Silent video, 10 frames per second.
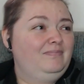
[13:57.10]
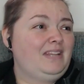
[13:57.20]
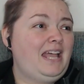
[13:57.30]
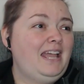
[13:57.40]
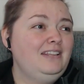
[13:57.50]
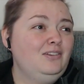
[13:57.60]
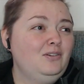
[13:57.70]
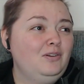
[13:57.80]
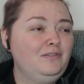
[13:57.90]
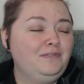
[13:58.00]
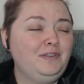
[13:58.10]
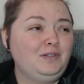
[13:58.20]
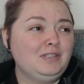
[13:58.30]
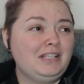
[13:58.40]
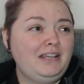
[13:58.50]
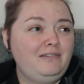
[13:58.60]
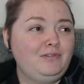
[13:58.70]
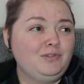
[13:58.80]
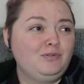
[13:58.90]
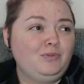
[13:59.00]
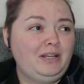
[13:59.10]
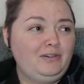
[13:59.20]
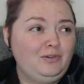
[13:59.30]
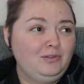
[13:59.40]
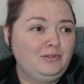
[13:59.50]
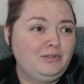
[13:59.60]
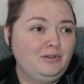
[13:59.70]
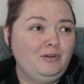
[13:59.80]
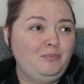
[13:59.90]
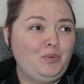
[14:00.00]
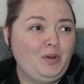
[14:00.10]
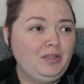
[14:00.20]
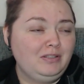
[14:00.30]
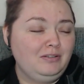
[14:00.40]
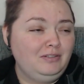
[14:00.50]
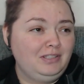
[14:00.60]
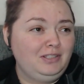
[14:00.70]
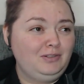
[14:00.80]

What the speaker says: I don't know if those arrows were also poisoned, you